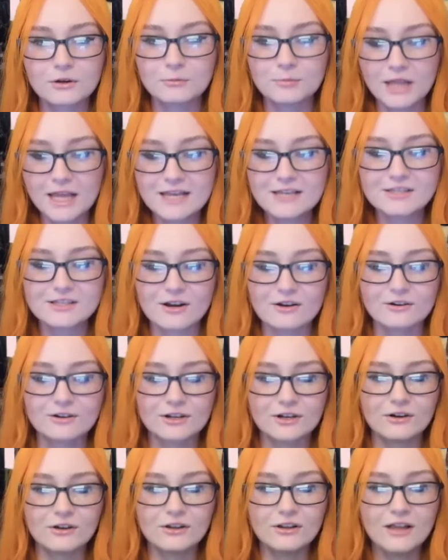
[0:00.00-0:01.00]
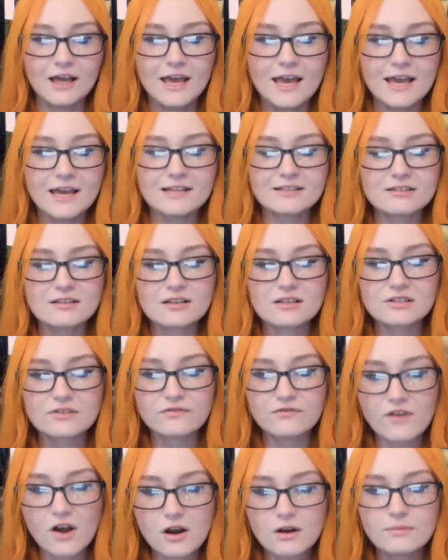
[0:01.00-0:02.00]
Place article. It says
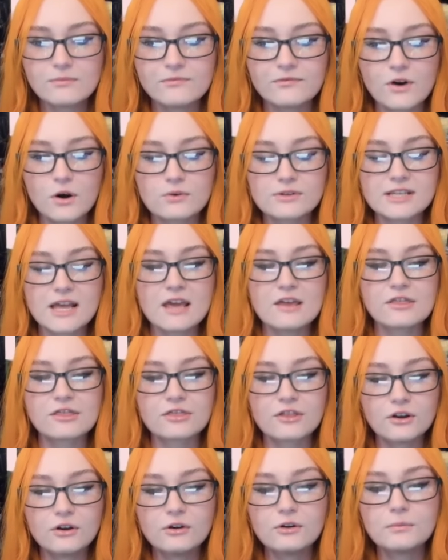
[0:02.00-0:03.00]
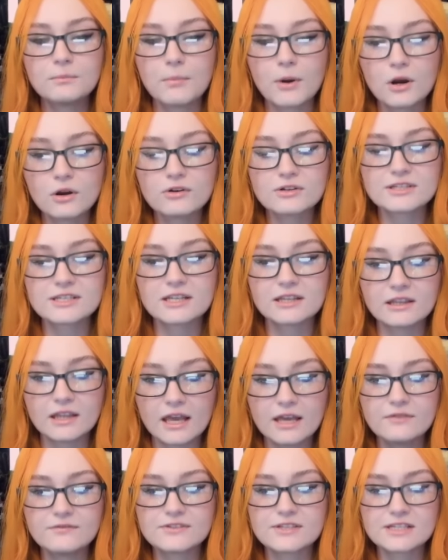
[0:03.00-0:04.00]
Farm Folks, a third-person
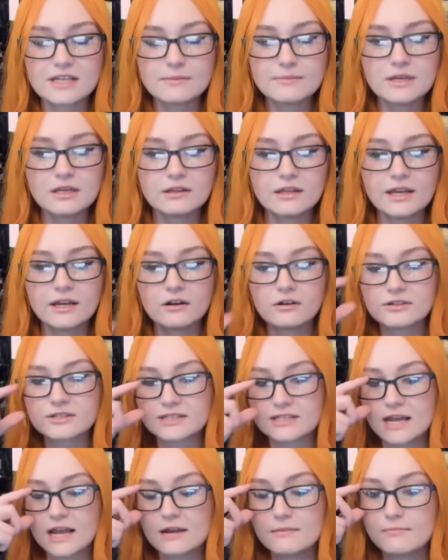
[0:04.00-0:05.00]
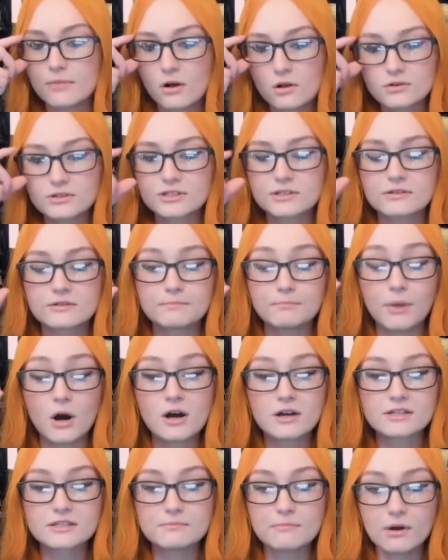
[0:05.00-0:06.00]
life simulator sandbox
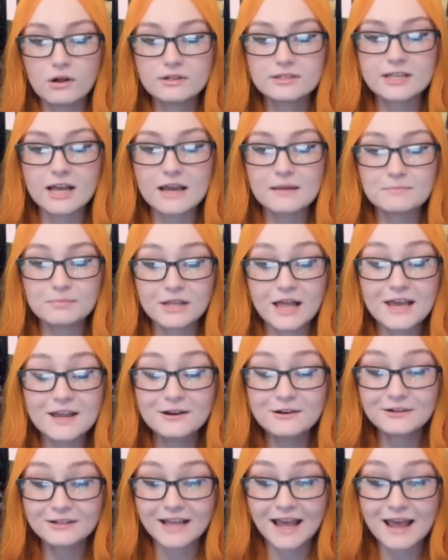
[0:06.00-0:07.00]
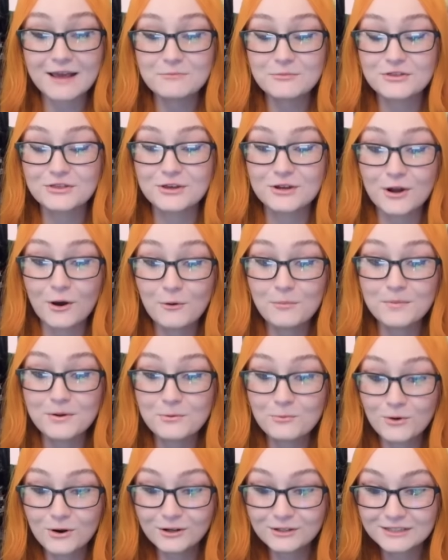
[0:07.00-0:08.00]
box multiplayer game with an open
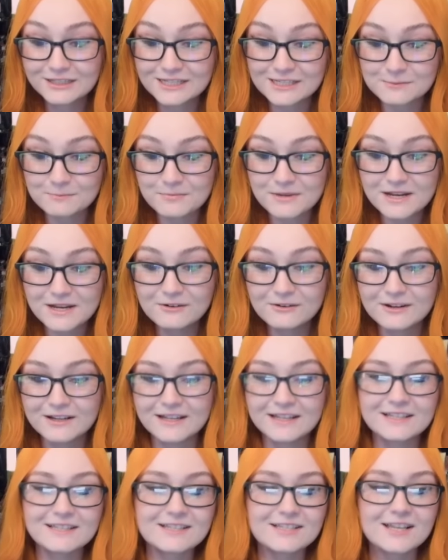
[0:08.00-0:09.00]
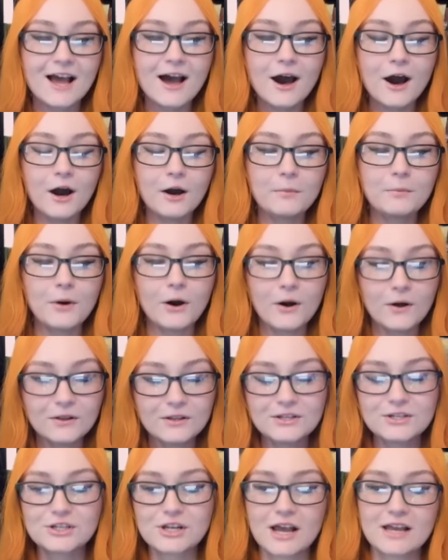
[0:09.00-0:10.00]
world experience,
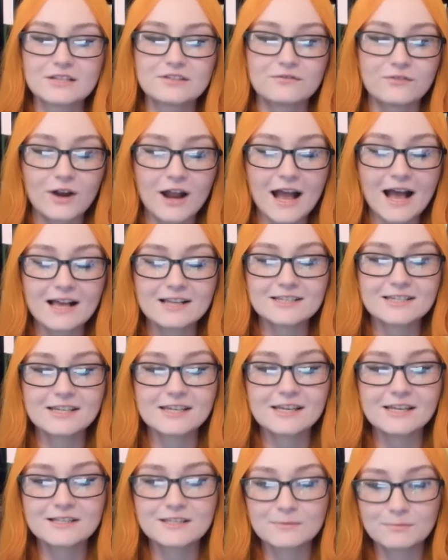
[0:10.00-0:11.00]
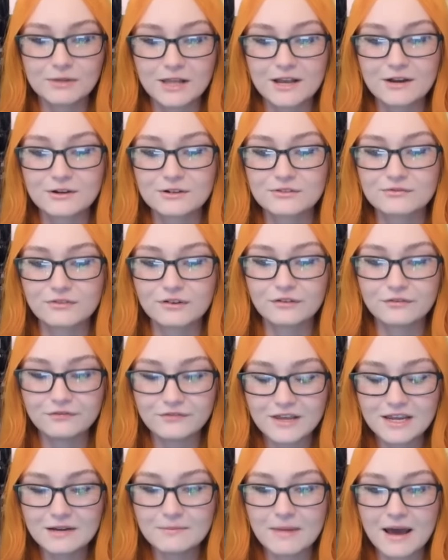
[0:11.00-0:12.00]
apologized for asking its players for
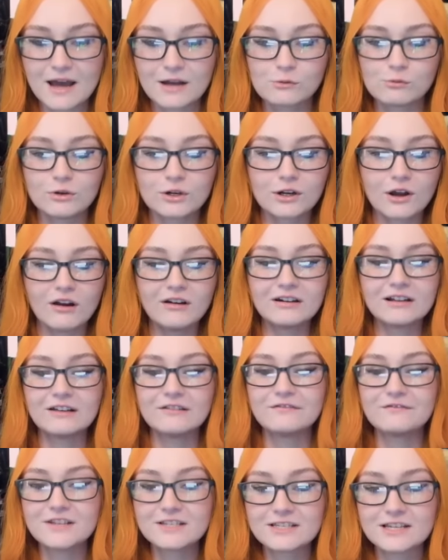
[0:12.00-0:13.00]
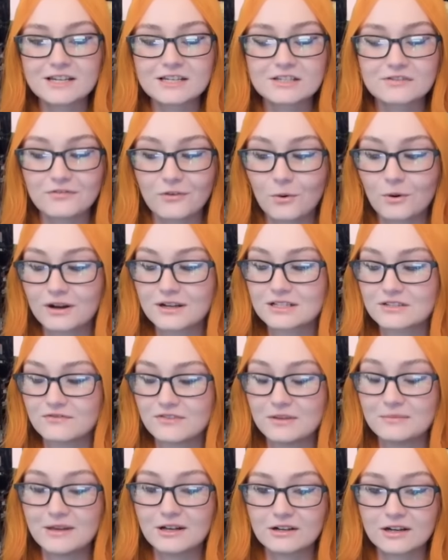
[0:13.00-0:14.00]
feedback regarding physics for its
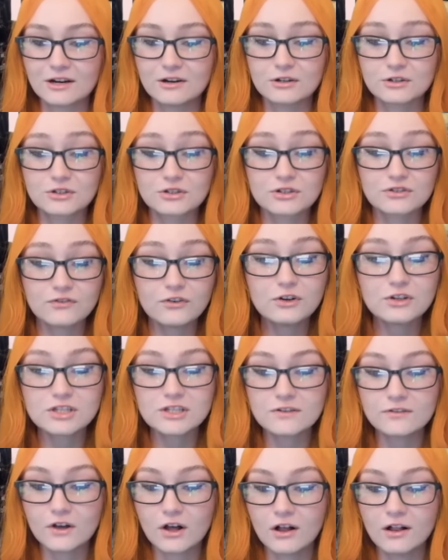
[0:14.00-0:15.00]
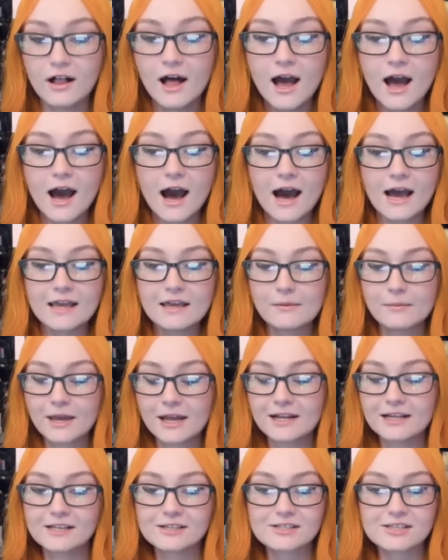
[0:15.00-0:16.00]
female female characters. First of all, I am
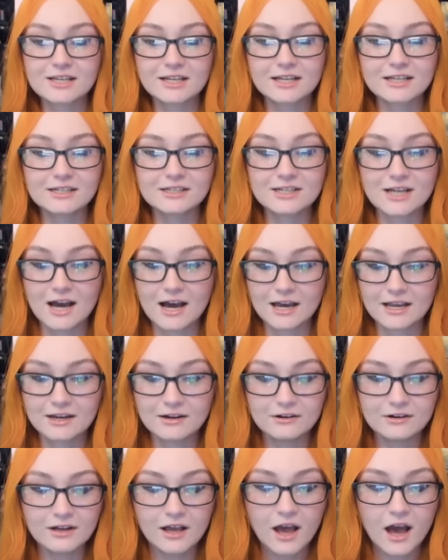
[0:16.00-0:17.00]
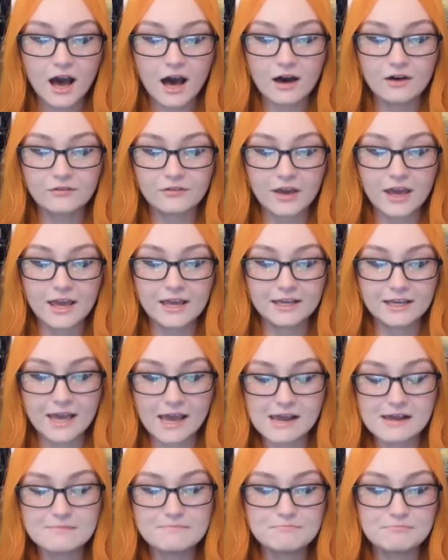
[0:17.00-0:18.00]
getting sick and tired of a
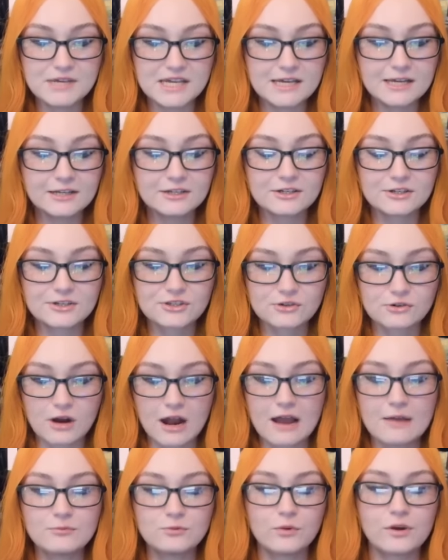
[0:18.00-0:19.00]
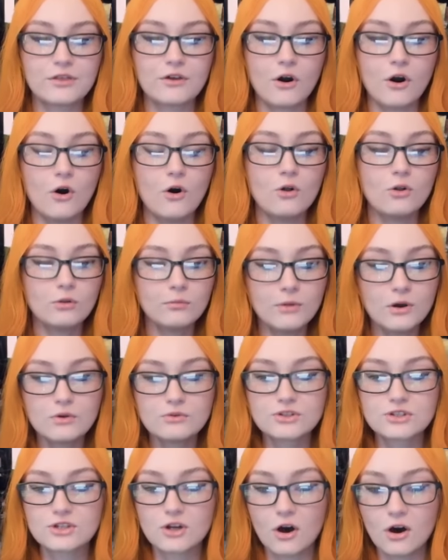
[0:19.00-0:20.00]
game being described with
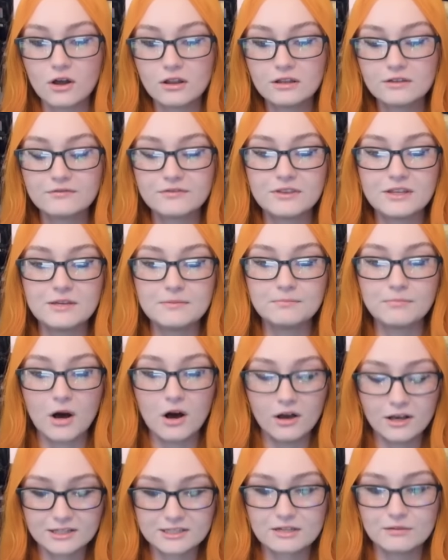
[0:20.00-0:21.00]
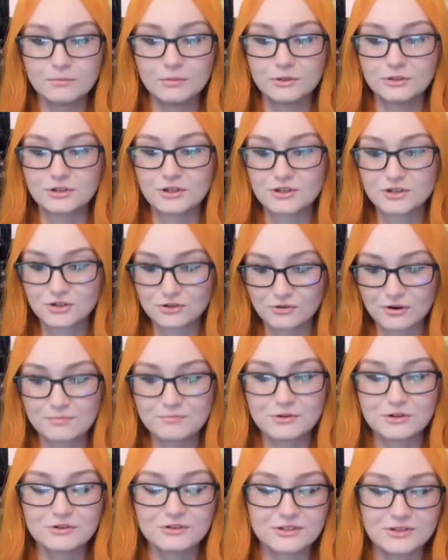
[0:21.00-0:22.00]
almost all of the possible
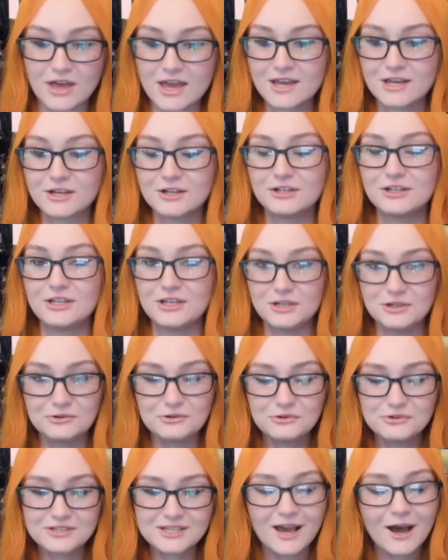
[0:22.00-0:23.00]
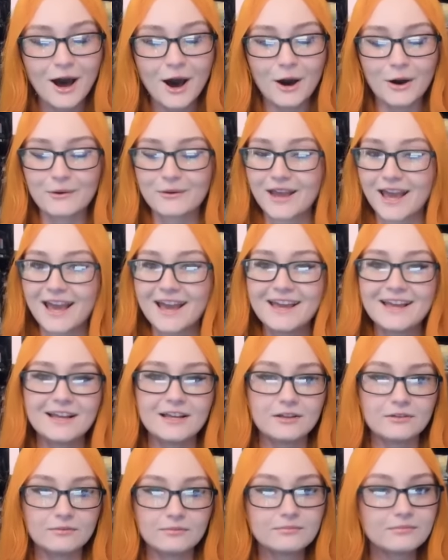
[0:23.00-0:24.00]
descriptors they could use. Okay,
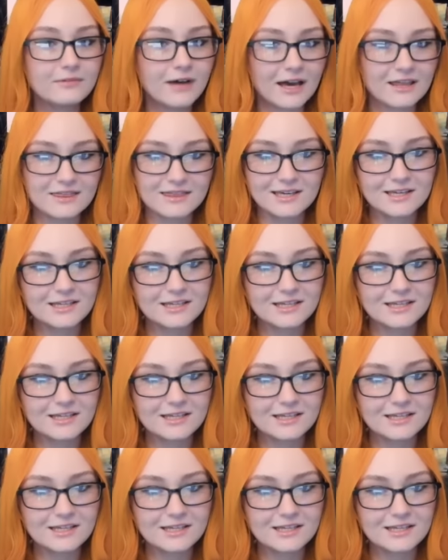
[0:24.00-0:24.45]
I think